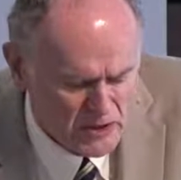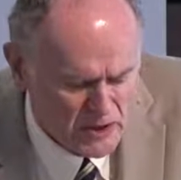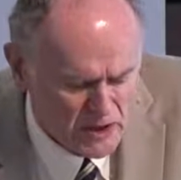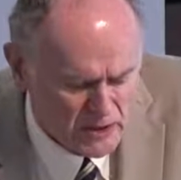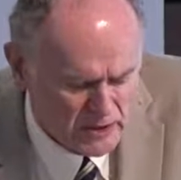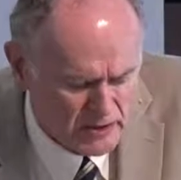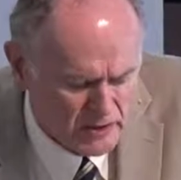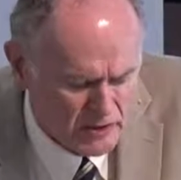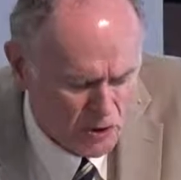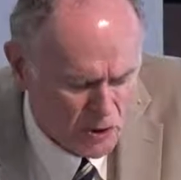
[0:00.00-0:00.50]

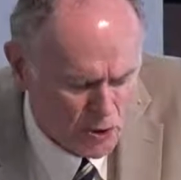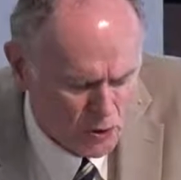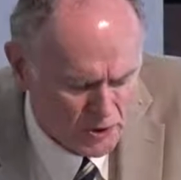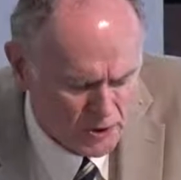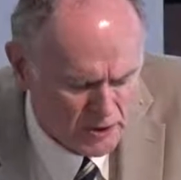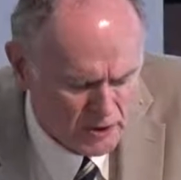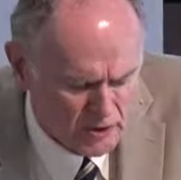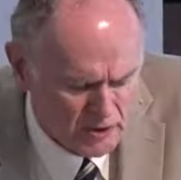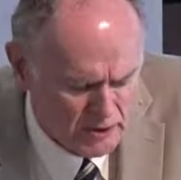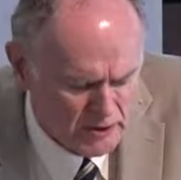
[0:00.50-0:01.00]
young and old,
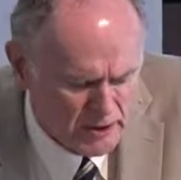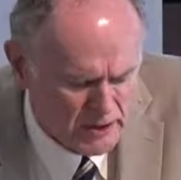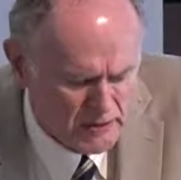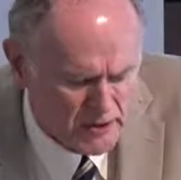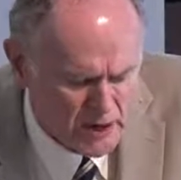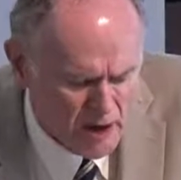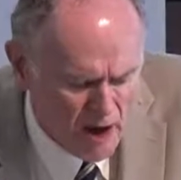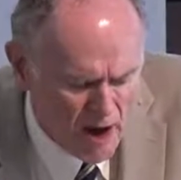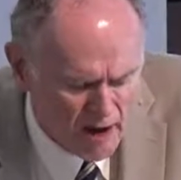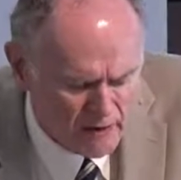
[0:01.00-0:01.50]
including
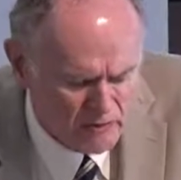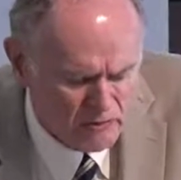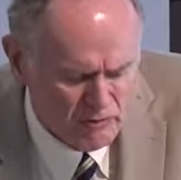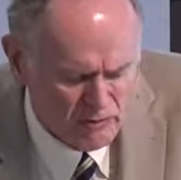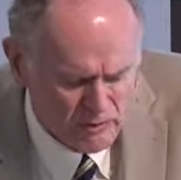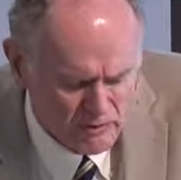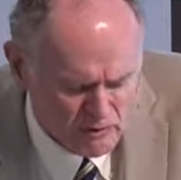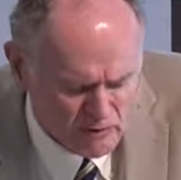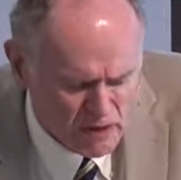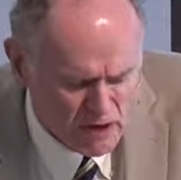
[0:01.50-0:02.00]
the
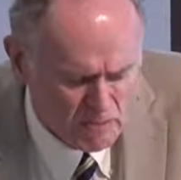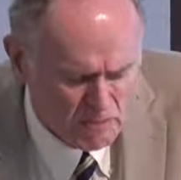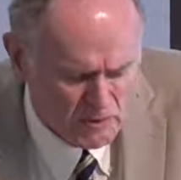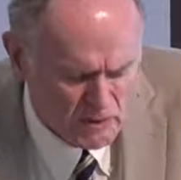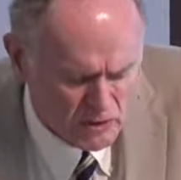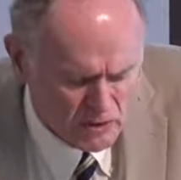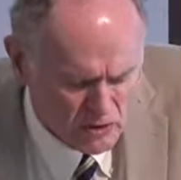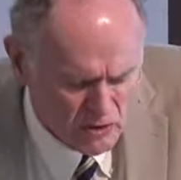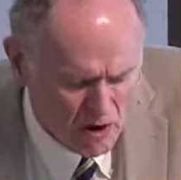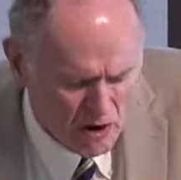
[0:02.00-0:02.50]
oxen, the sheep,
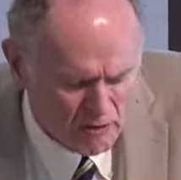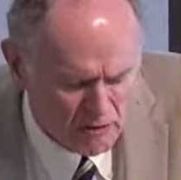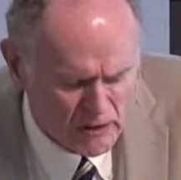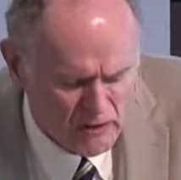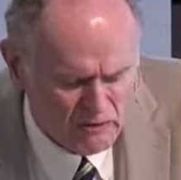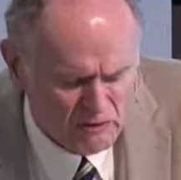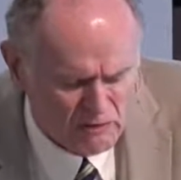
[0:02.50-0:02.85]
and the donkeys,